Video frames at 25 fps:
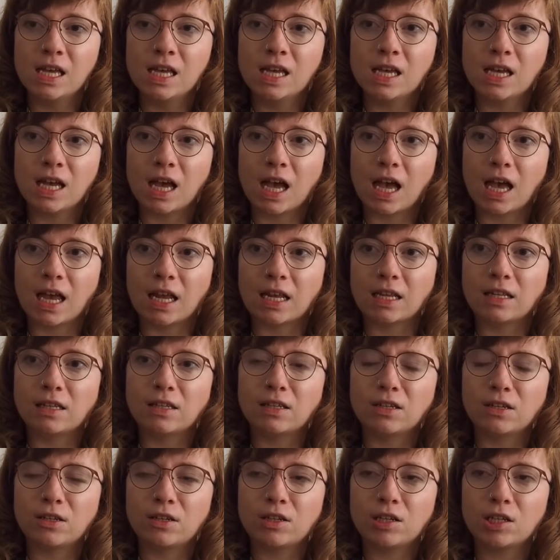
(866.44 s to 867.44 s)

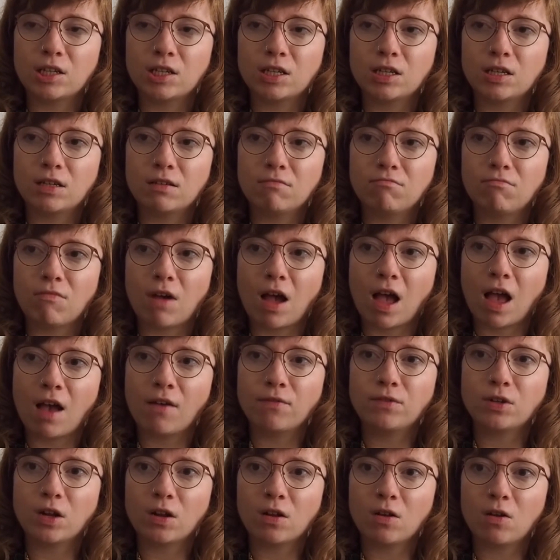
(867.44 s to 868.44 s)
and I have
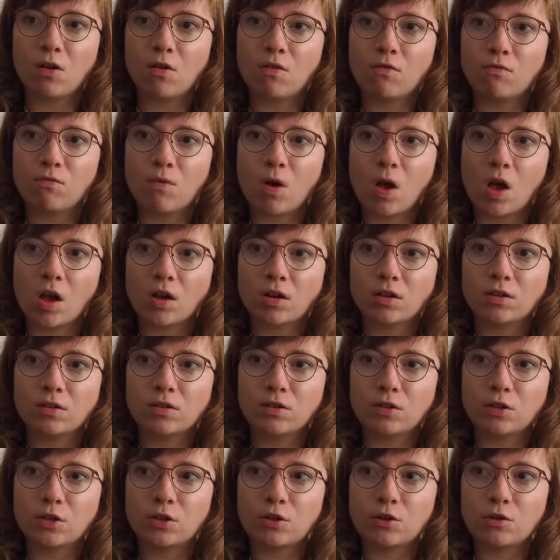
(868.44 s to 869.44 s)
done a lot of work
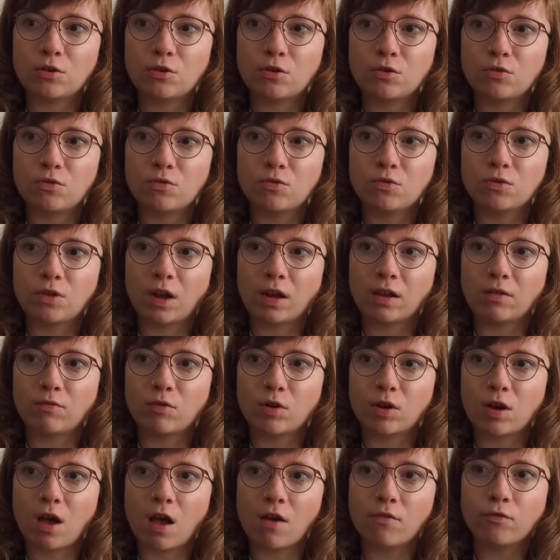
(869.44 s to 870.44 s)
to like
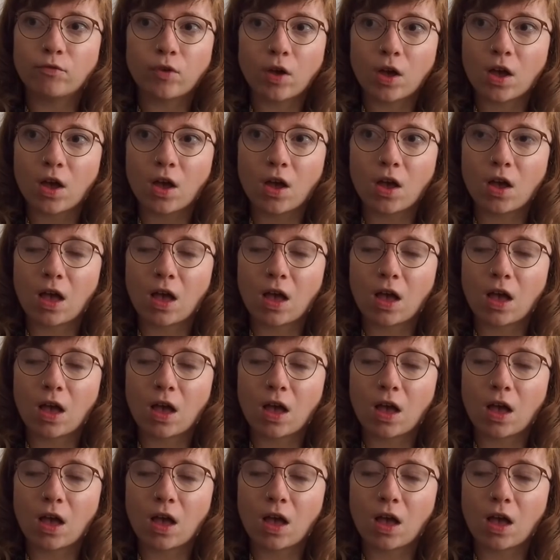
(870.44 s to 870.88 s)
recover